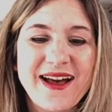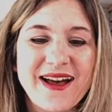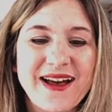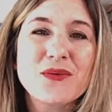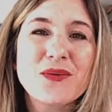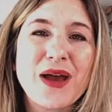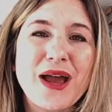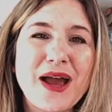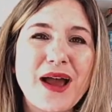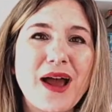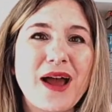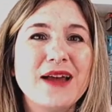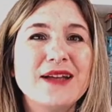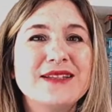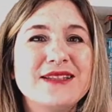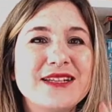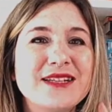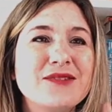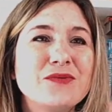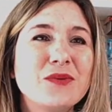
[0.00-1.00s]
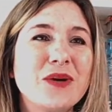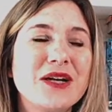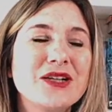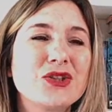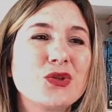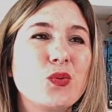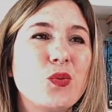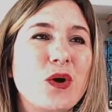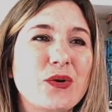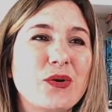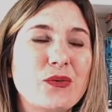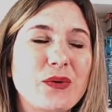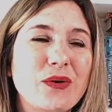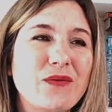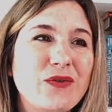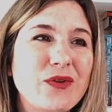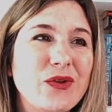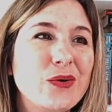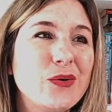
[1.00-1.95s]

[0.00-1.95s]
I know I did watch one